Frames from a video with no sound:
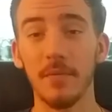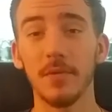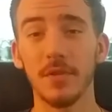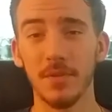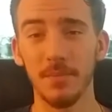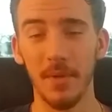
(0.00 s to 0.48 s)

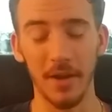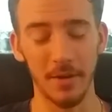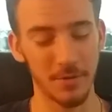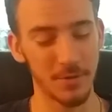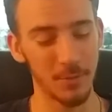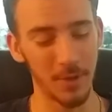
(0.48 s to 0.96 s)
after some
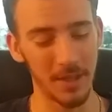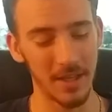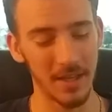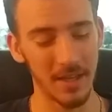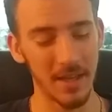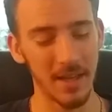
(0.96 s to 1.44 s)
minor
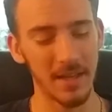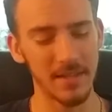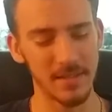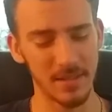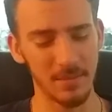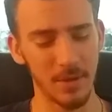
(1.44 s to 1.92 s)
tweaking
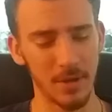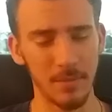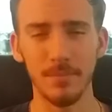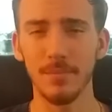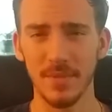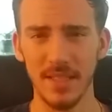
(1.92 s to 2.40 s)
and some
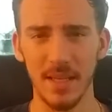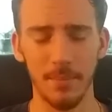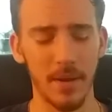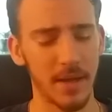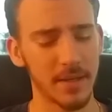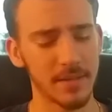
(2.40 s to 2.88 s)

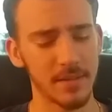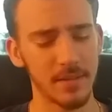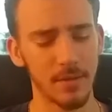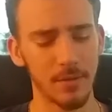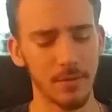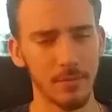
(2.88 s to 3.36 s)
setbacks
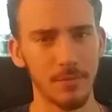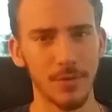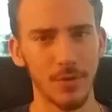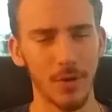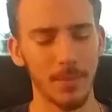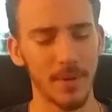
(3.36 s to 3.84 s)
and other
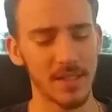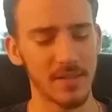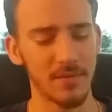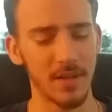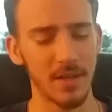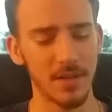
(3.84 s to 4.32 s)
drawbacks
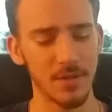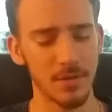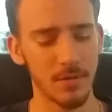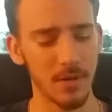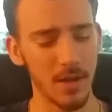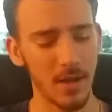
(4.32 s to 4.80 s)
of that
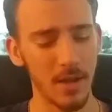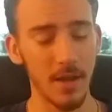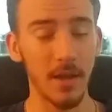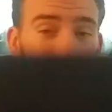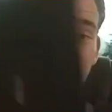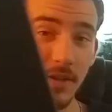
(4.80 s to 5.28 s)
nature,
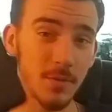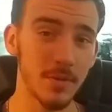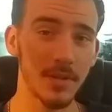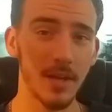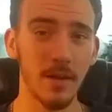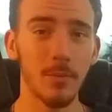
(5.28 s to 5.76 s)
this
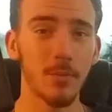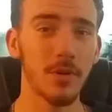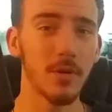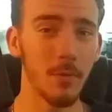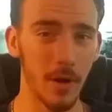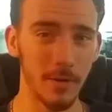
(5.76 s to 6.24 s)
runs Skyrim
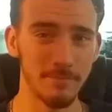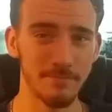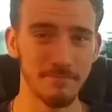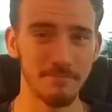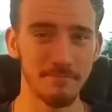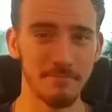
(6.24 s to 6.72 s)
pretty well.
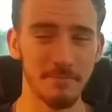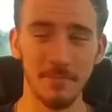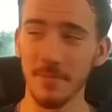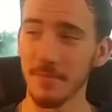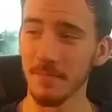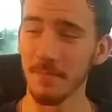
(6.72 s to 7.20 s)

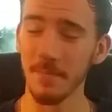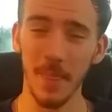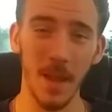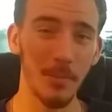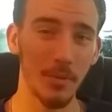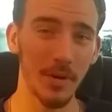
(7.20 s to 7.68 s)

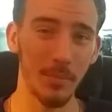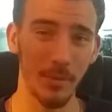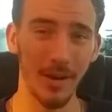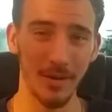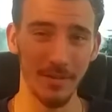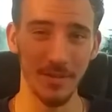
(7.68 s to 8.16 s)
I'm pretty
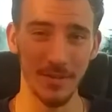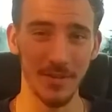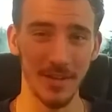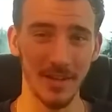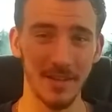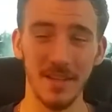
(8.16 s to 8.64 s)
proud of this
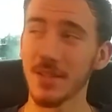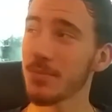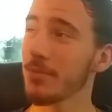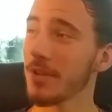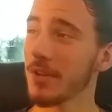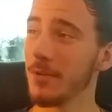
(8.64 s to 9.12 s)
thing. It's
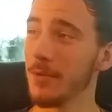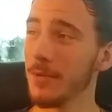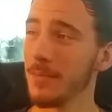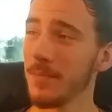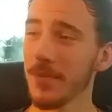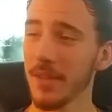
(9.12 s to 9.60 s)
pretty cool.
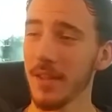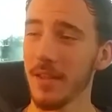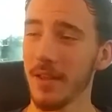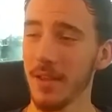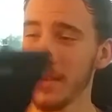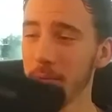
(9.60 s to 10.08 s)

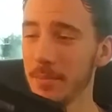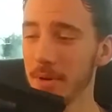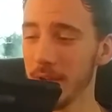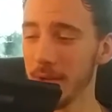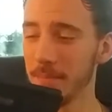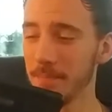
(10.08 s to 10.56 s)

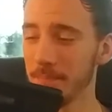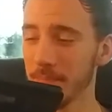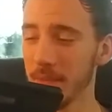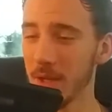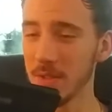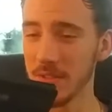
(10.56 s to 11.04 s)
But
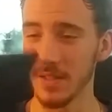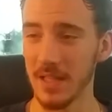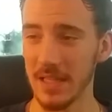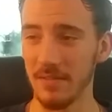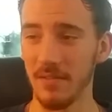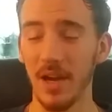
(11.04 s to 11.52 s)
now is it
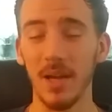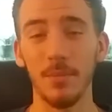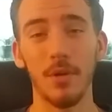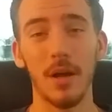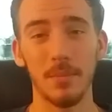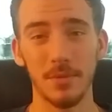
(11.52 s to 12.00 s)
like a
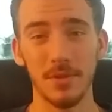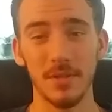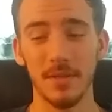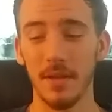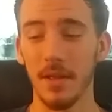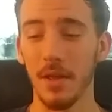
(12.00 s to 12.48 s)
viable
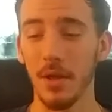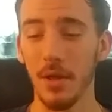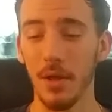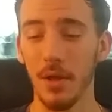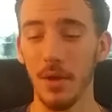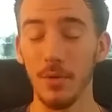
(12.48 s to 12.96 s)
option?
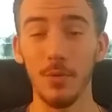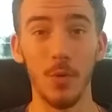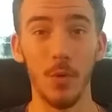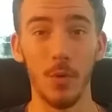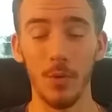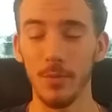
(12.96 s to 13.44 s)

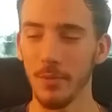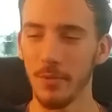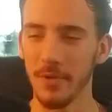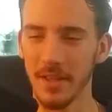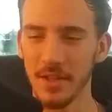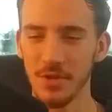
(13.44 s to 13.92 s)
No, but
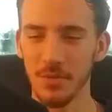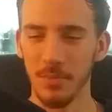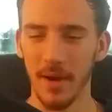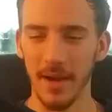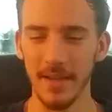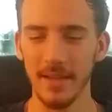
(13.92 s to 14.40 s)
will it get you
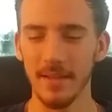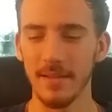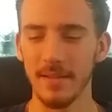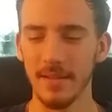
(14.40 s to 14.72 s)
by?